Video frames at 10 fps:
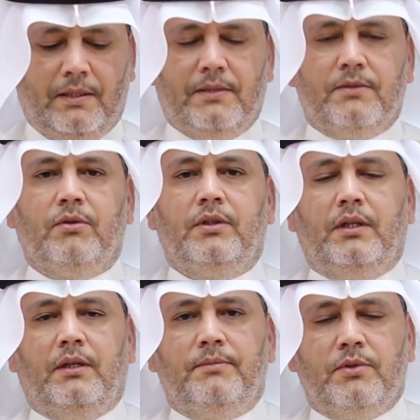So in
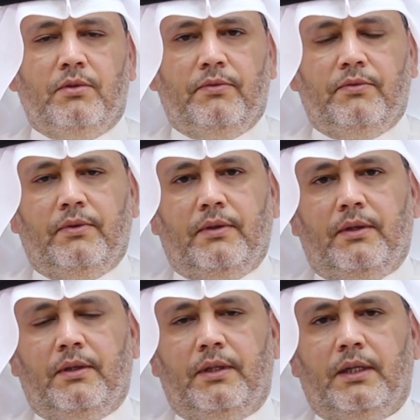terms of
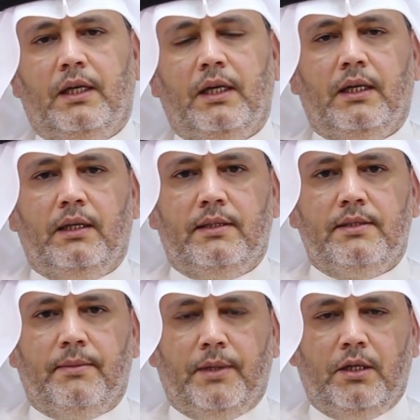the clinical
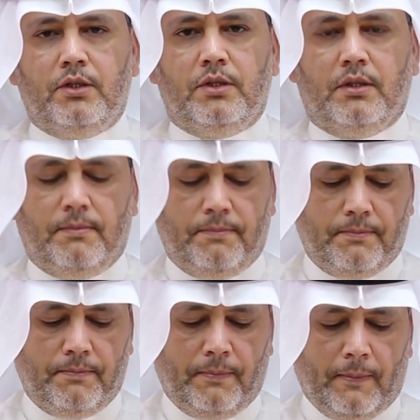examination,
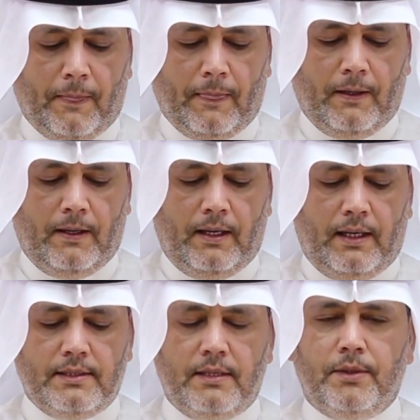
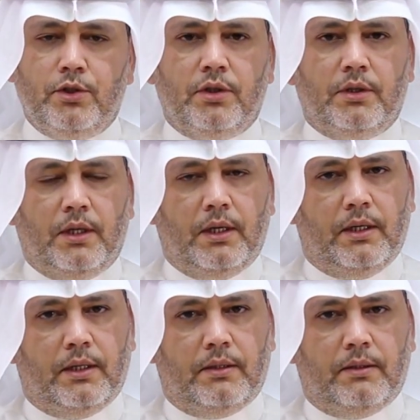as I mentioned
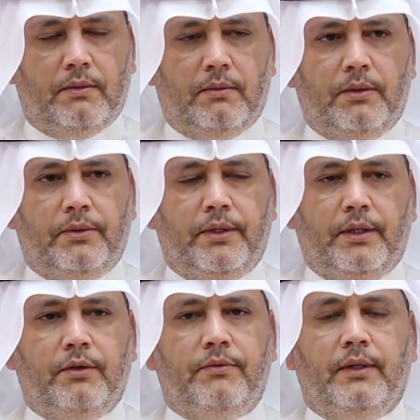earlier, you
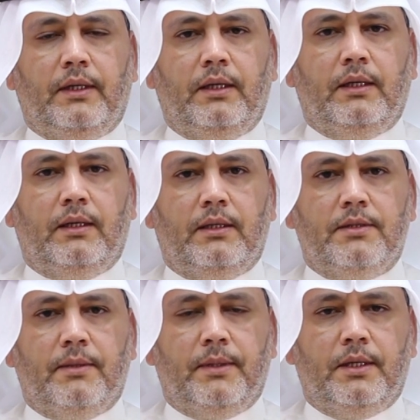think of the clinical
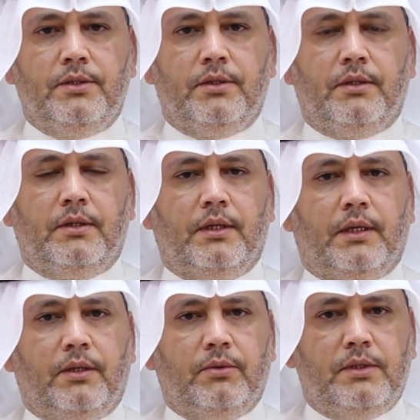examination in the
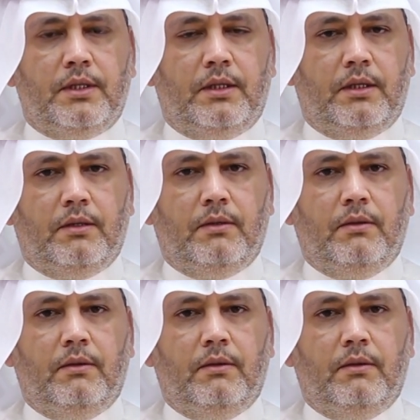acute setting,